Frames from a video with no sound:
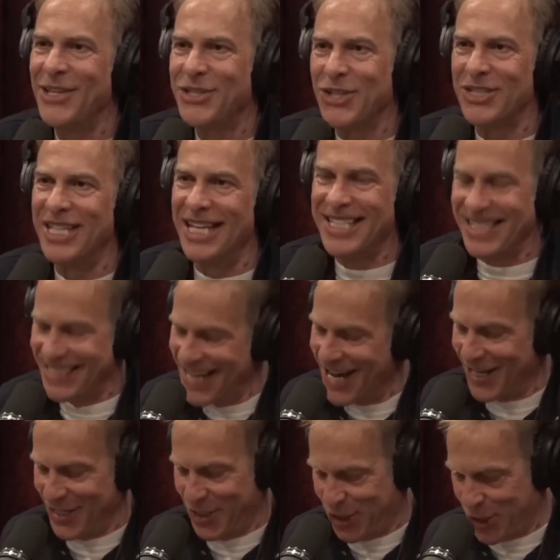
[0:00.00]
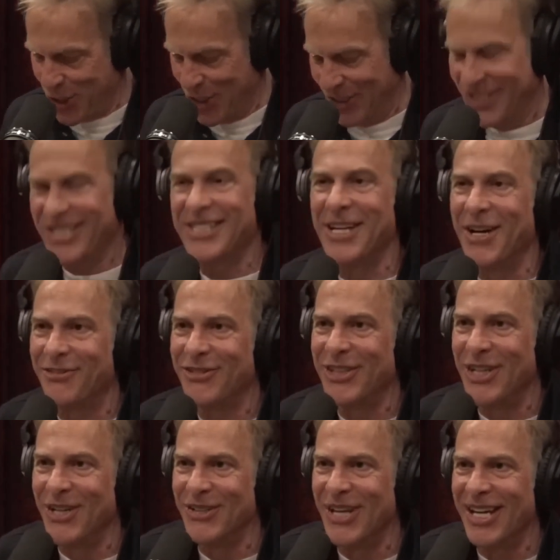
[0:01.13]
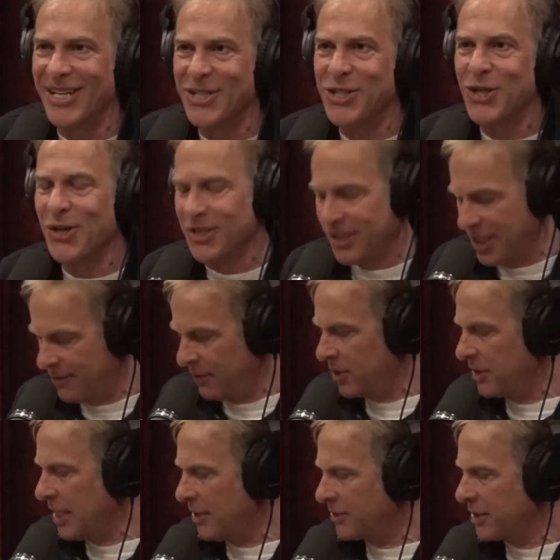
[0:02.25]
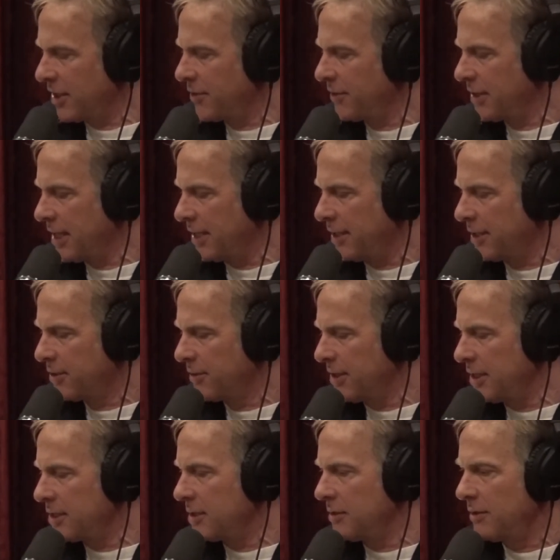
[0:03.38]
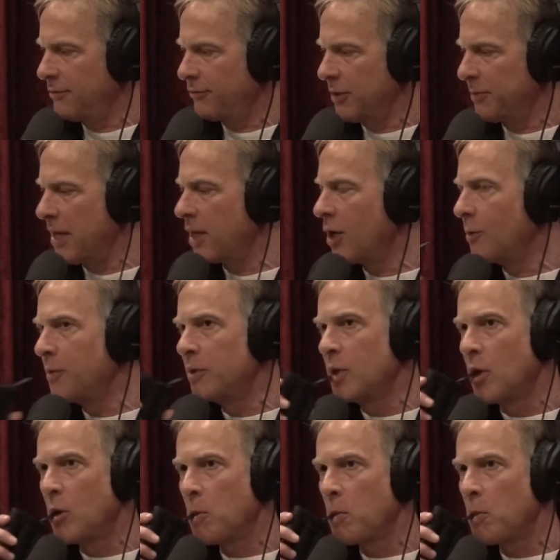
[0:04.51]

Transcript: This is not insurance stuff, not insurance level. So now it's 190 degrees. You flip that open.